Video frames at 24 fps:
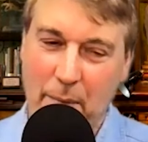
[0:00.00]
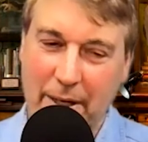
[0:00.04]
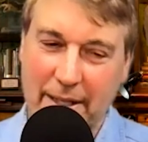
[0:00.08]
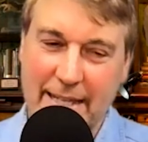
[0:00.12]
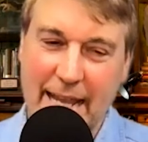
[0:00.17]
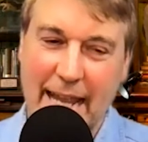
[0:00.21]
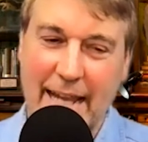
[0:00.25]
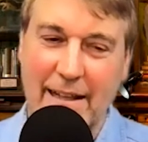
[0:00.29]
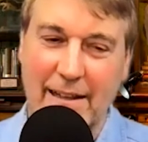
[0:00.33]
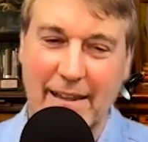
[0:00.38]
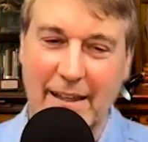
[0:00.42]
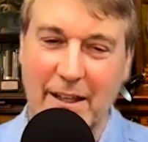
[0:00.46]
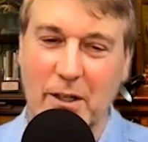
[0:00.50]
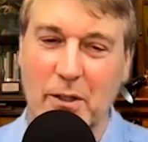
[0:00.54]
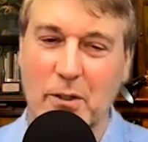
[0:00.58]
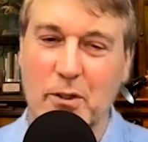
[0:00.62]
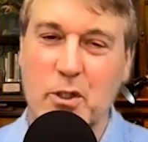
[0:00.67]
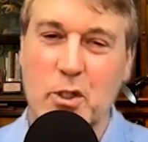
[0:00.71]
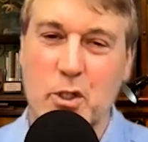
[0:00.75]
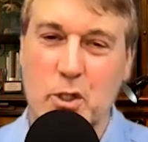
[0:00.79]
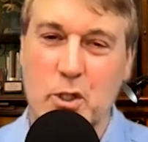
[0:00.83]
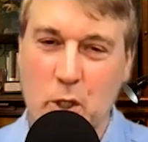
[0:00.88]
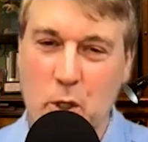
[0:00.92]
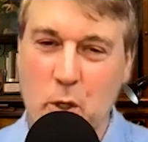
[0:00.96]
I want to take a
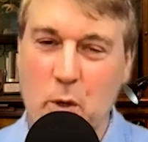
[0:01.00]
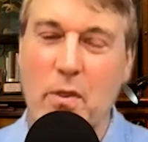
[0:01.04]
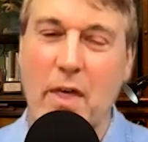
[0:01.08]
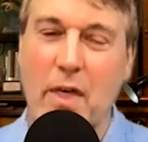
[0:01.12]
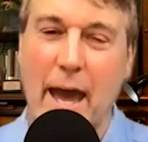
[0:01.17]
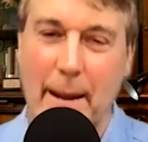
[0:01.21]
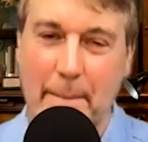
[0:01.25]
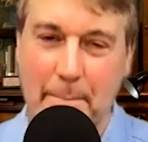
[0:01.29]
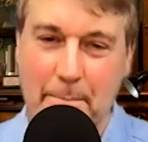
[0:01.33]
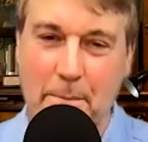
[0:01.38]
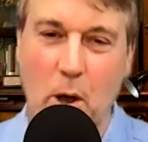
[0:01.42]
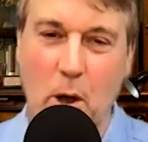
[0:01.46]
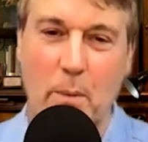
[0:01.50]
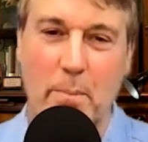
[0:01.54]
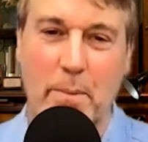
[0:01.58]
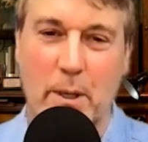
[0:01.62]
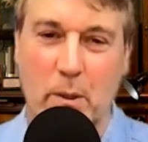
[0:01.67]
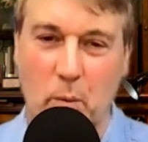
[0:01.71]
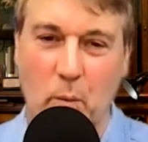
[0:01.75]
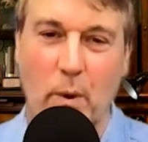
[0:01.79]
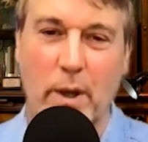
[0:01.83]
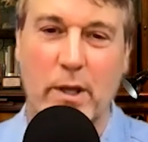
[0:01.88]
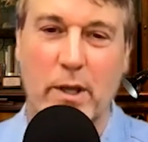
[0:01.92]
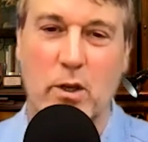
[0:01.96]
little to that
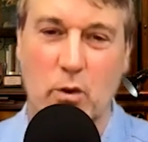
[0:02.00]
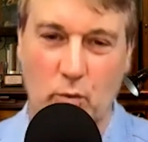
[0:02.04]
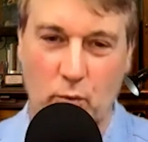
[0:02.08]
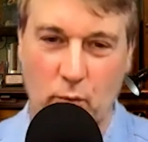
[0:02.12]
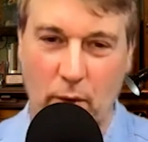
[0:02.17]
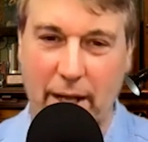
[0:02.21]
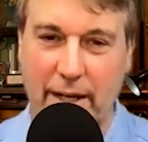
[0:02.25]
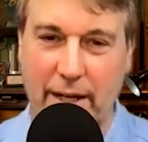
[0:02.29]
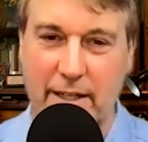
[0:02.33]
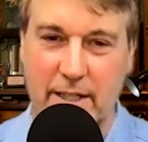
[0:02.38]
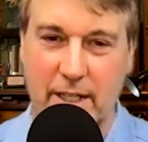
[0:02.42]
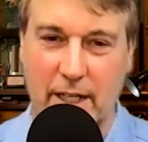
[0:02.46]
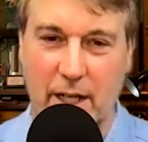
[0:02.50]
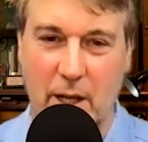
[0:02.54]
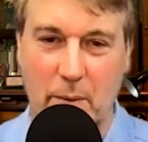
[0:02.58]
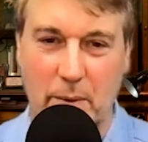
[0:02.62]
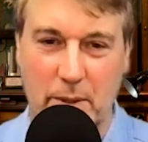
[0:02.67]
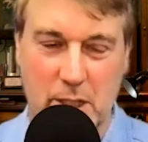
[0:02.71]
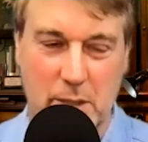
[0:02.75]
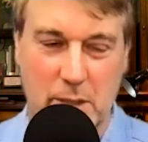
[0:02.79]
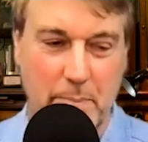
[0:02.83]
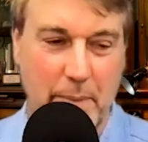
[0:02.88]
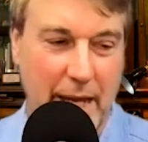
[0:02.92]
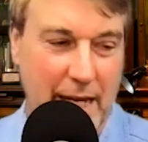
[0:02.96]
moment when you're ready to
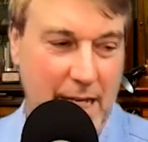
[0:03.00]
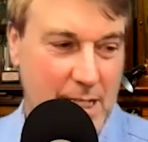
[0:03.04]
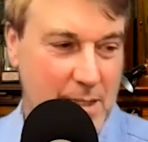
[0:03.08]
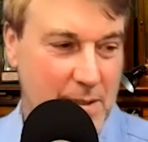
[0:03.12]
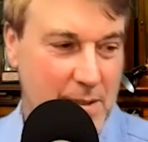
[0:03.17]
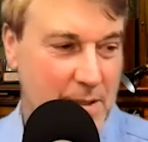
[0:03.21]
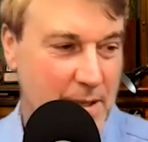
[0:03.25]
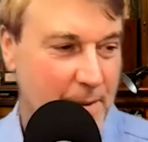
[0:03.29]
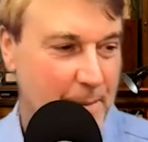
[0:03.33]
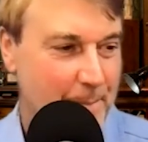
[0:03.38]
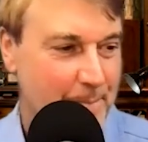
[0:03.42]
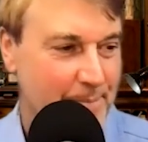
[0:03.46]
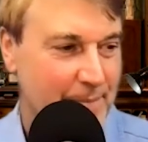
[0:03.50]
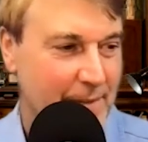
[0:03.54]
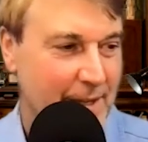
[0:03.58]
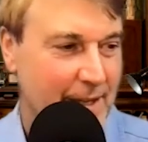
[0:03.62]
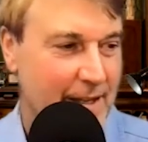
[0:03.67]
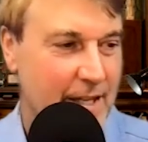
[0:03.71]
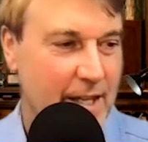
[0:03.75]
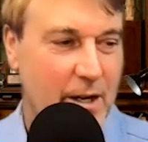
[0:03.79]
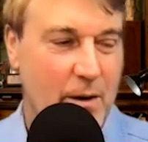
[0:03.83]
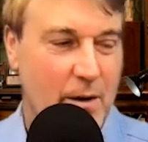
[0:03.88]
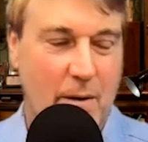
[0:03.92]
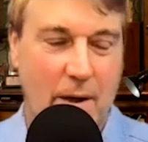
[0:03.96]
go in space
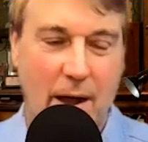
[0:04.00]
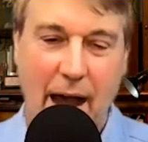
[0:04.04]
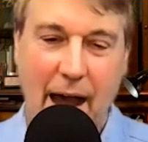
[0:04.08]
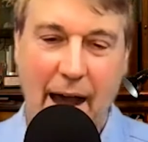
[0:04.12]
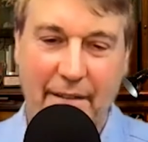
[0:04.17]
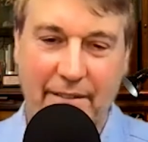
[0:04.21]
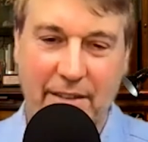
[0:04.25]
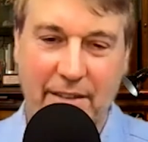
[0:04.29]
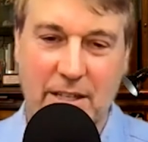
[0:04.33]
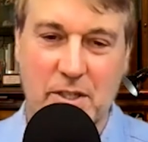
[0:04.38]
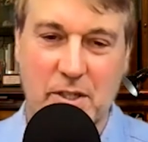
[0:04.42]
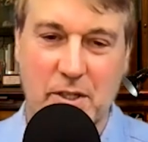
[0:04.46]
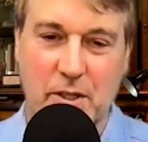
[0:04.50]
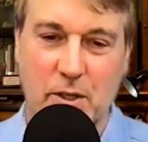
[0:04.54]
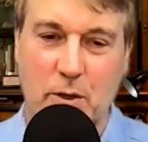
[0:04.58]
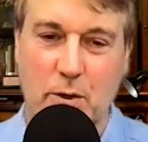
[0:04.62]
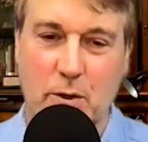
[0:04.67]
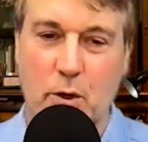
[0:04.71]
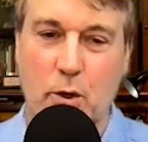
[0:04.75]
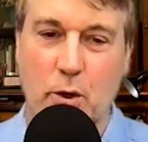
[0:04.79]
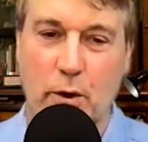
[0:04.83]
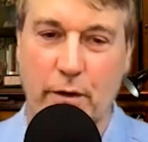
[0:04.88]
you know, obviously